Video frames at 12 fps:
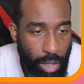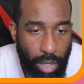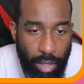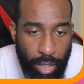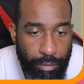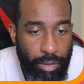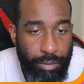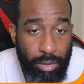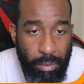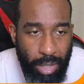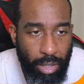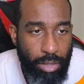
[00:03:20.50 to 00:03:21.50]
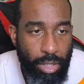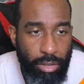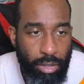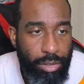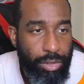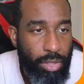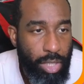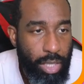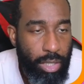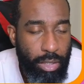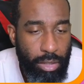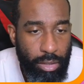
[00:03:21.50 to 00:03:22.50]
if somebody does
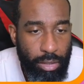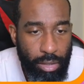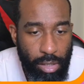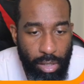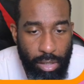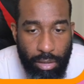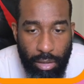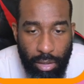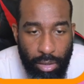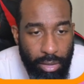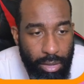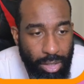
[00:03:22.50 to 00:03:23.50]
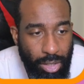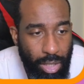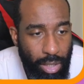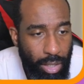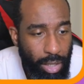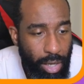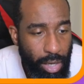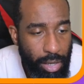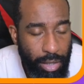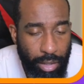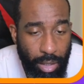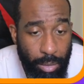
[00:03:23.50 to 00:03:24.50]
understand that this is a Gen
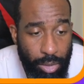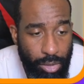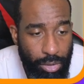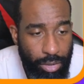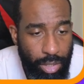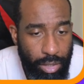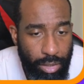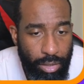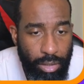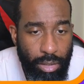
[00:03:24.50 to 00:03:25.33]
AI image creator,